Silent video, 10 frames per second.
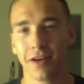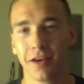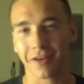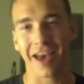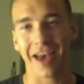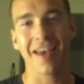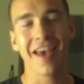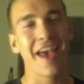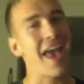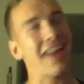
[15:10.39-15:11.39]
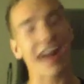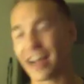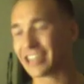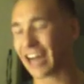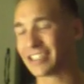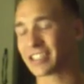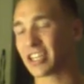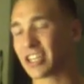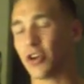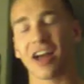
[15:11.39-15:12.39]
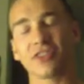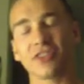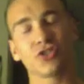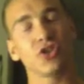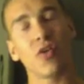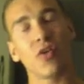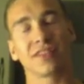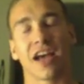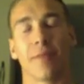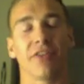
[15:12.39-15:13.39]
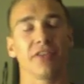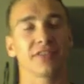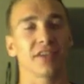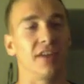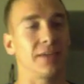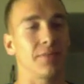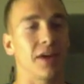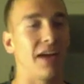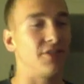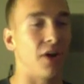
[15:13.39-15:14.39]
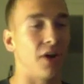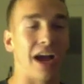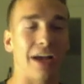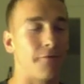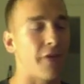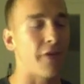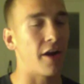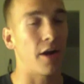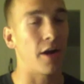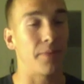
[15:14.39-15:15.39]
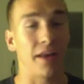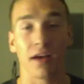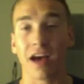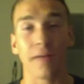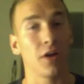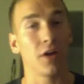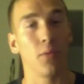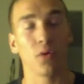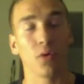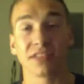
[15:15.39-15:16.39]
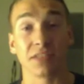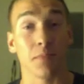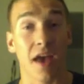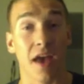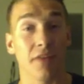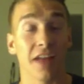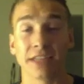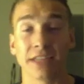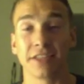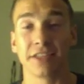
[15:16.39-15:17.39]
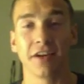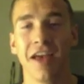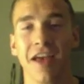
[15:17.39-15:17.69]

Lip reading: Okay. And I just, got so excited about this concept, guys. I got fired up, and I've been on board since May of last year.